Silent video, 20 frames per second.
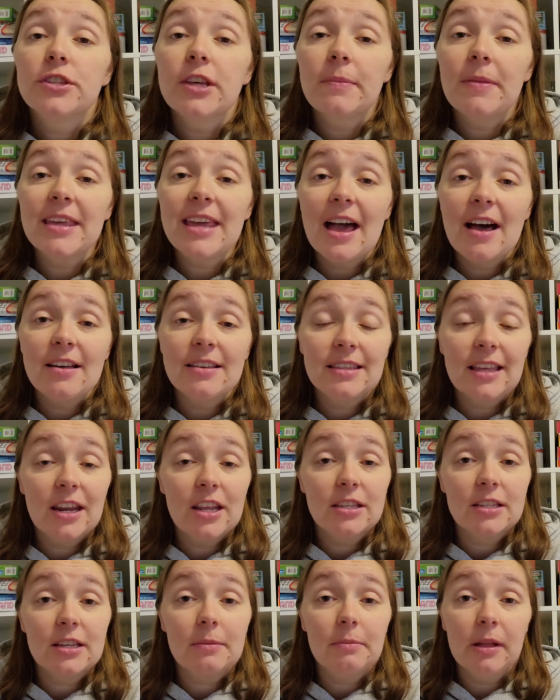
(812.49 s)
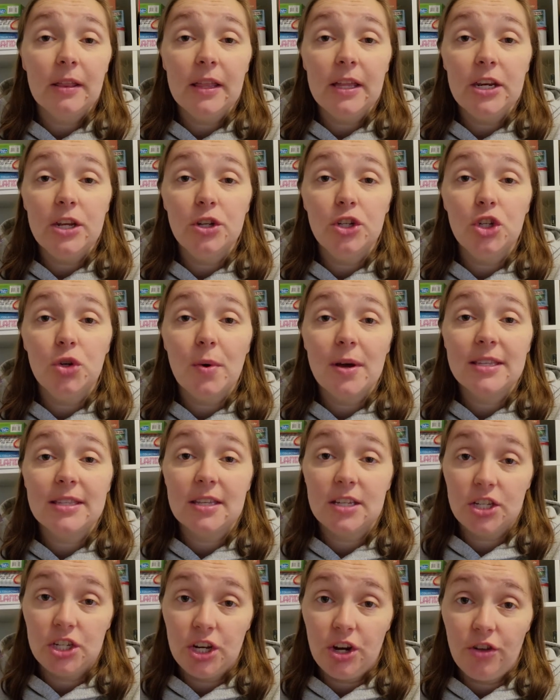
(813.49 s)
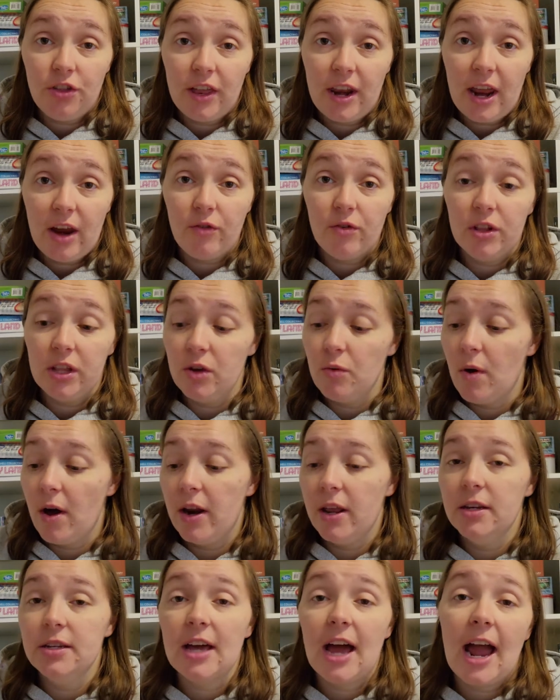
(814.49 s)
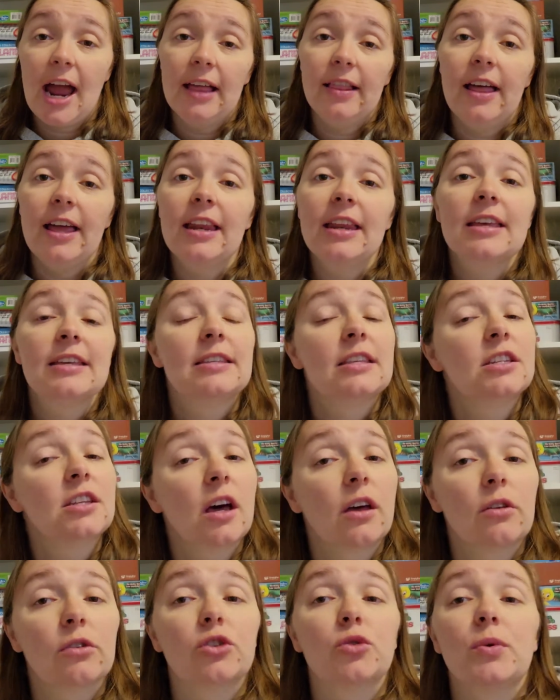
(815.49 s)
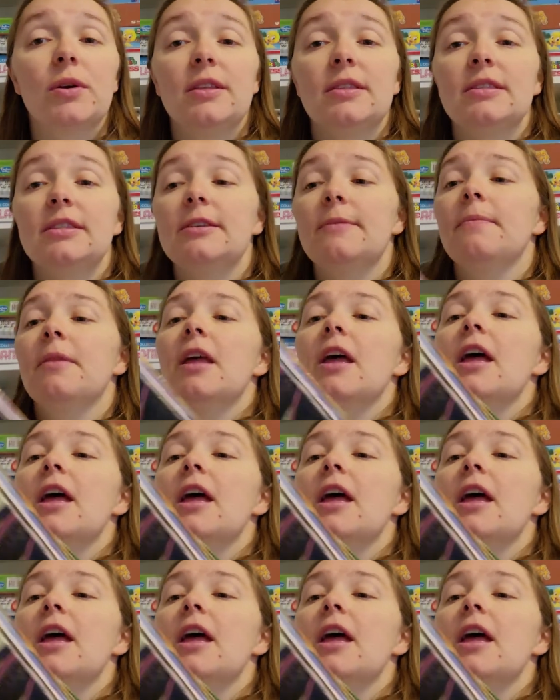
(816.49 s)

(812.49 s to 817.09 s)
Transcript: Something else that is completely new to us this year that I really wanted to highlight is the Tuttle Twins.